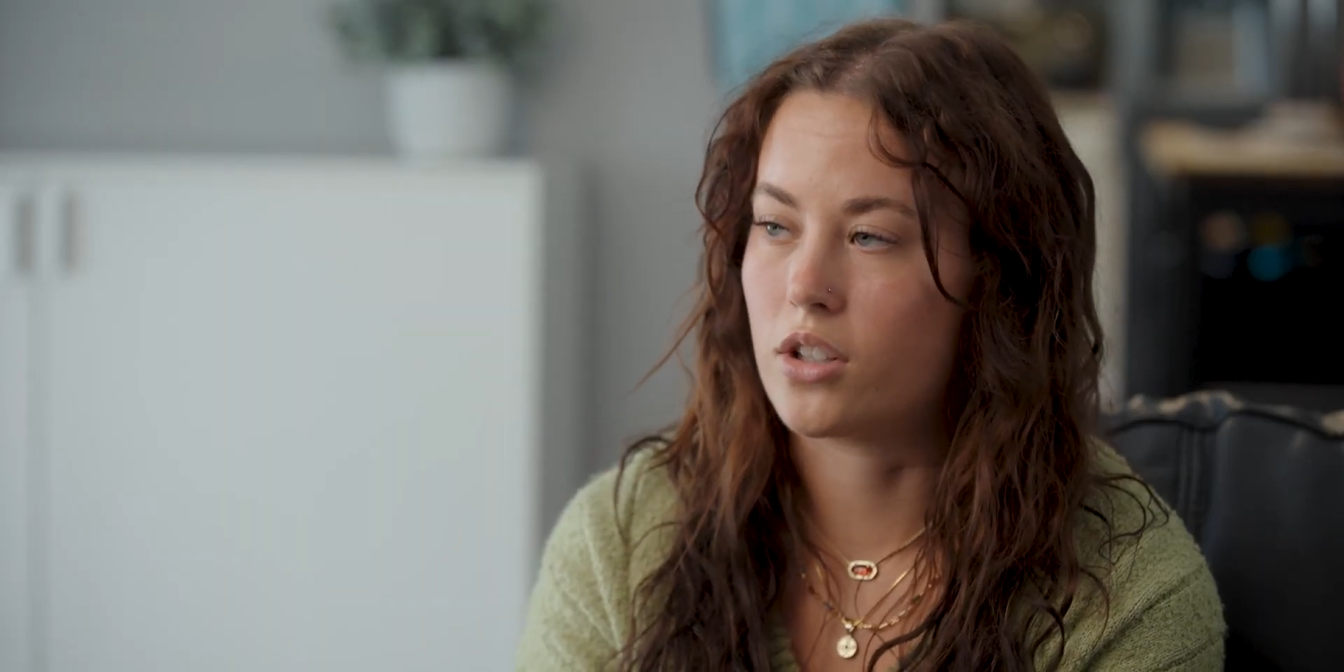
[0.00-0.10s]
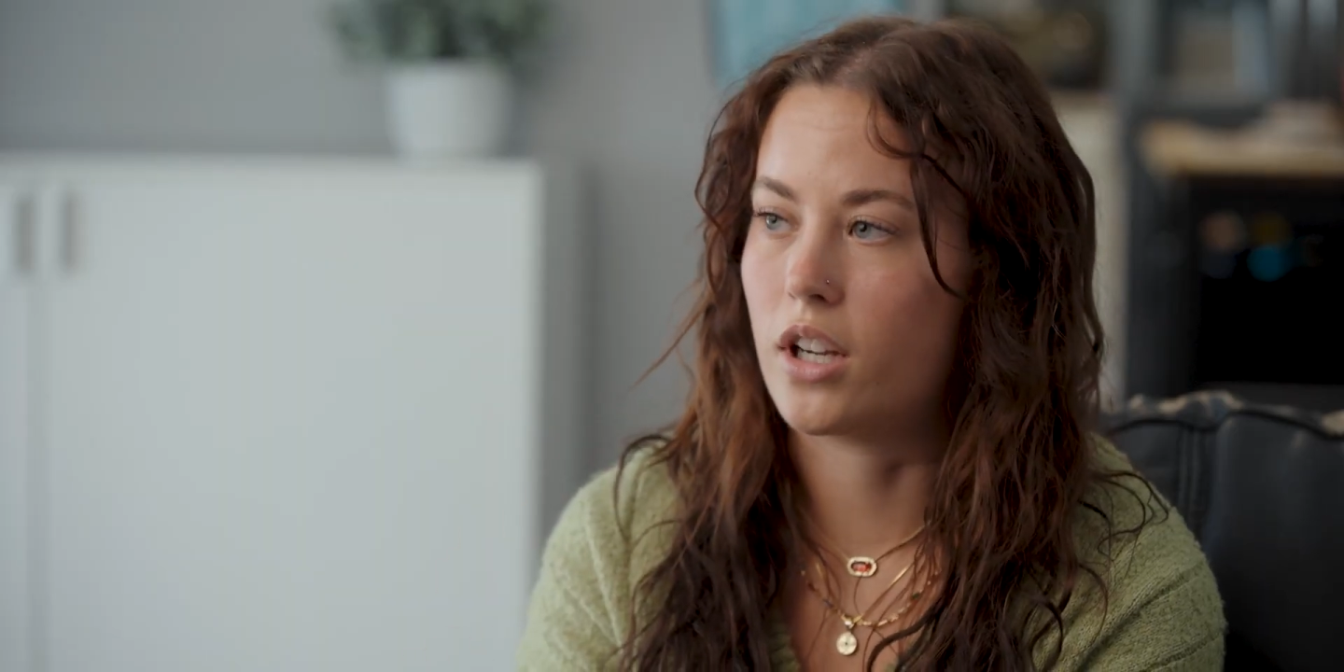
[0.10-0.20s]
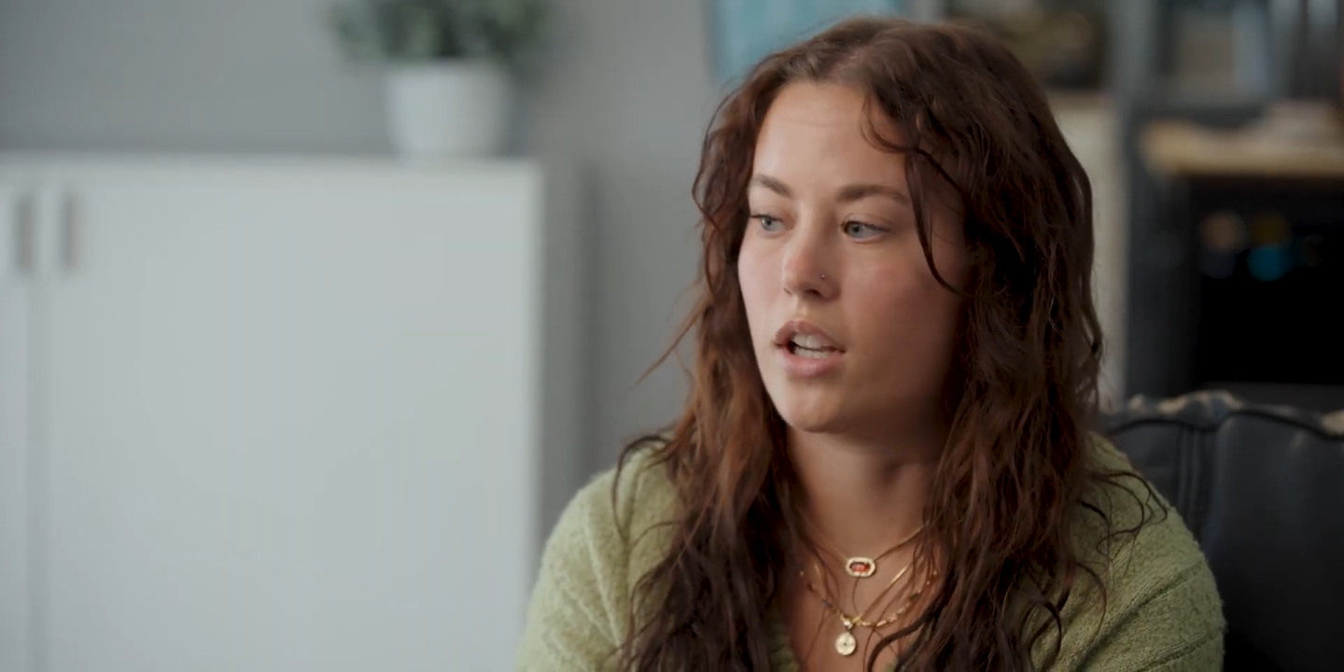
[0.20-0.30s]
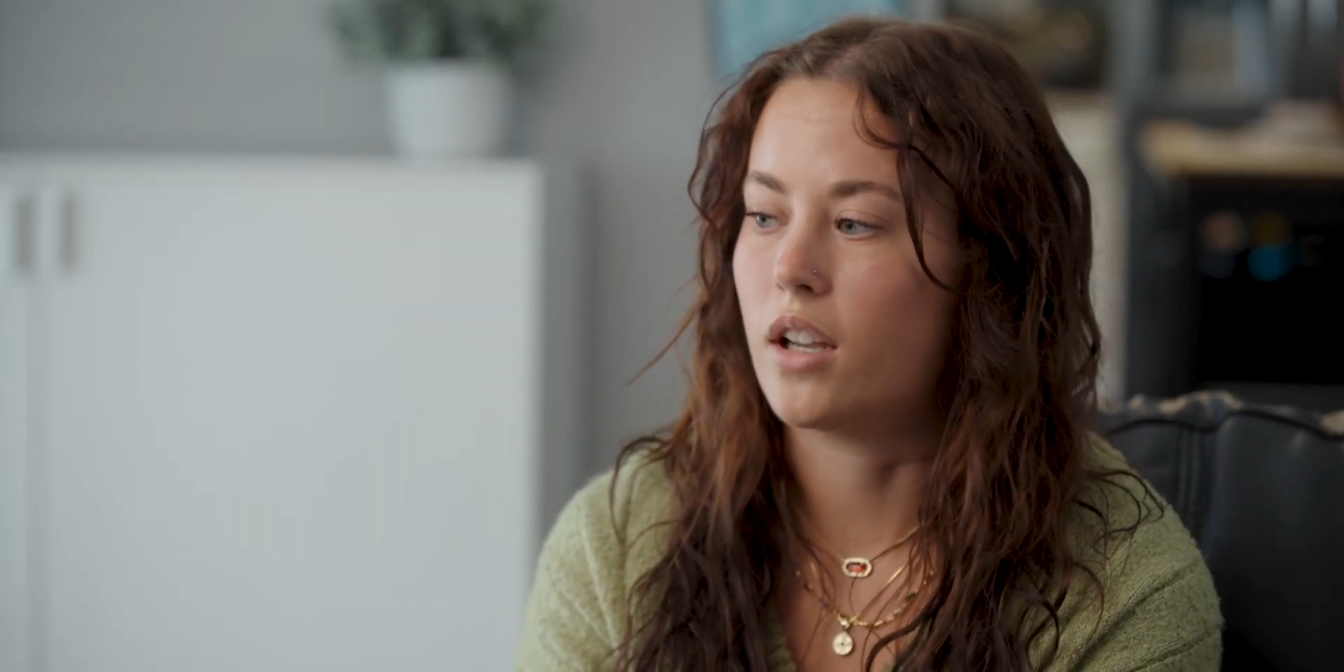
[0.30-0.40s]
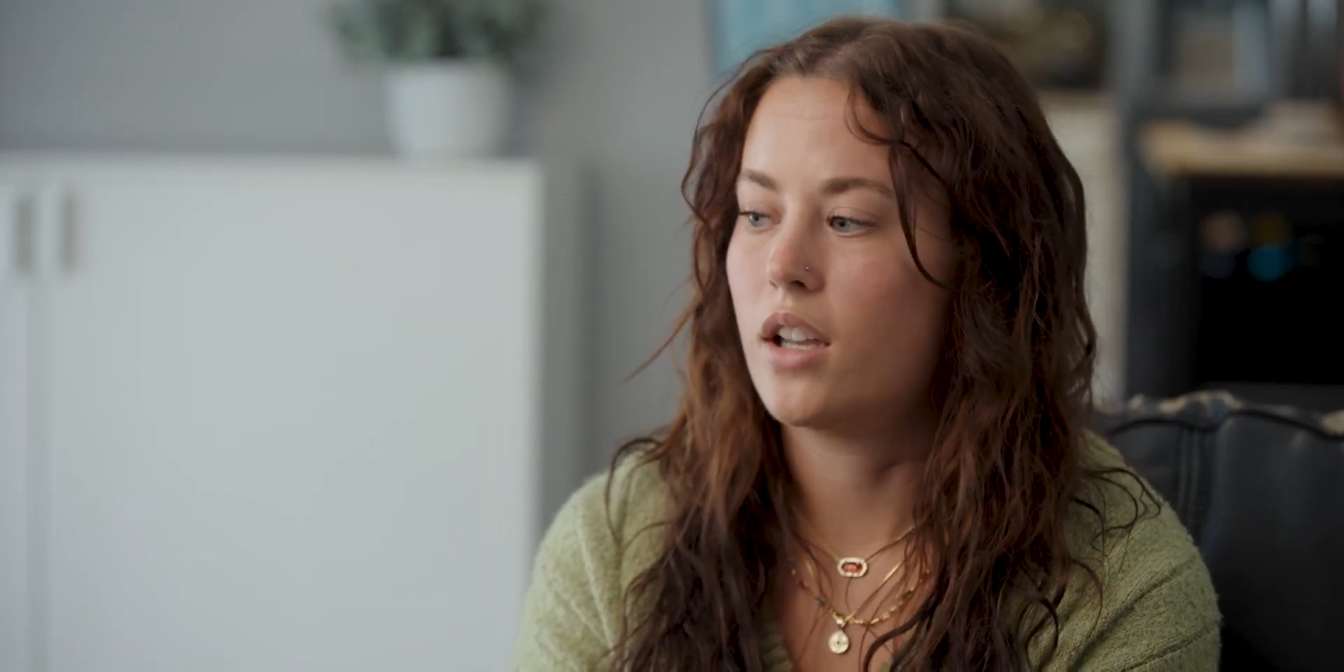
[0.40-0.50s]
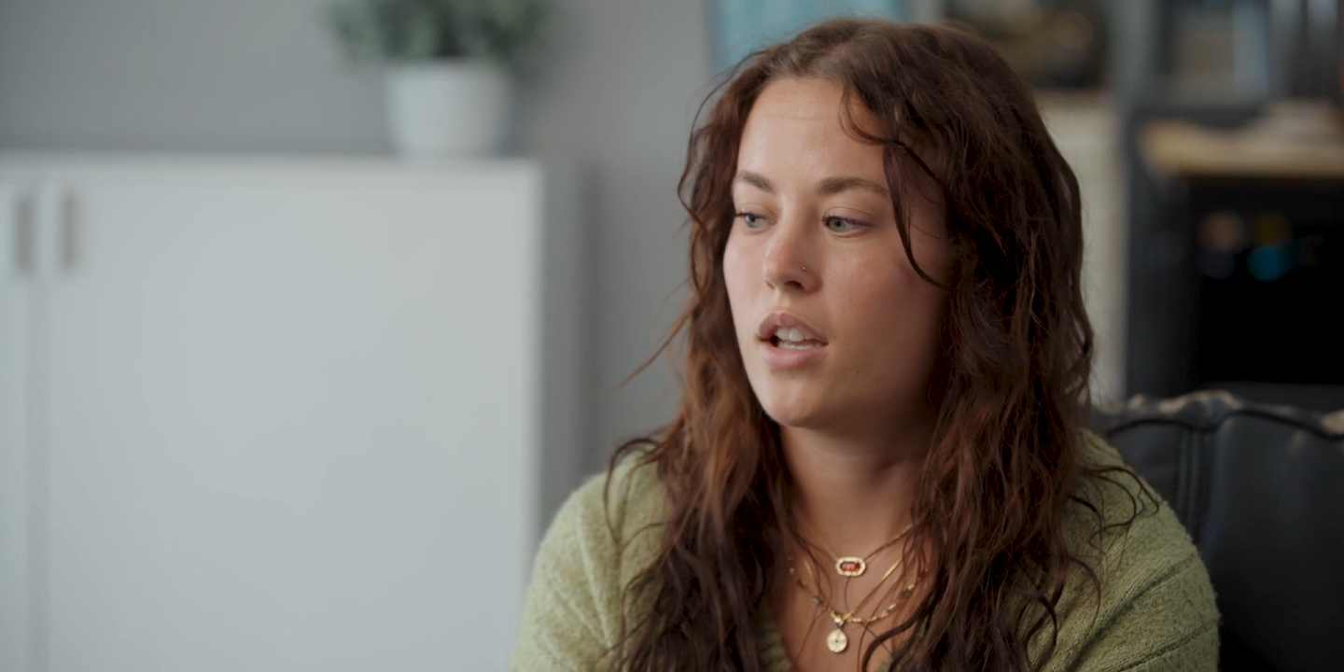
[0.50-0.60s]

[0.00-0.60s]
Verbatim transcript: during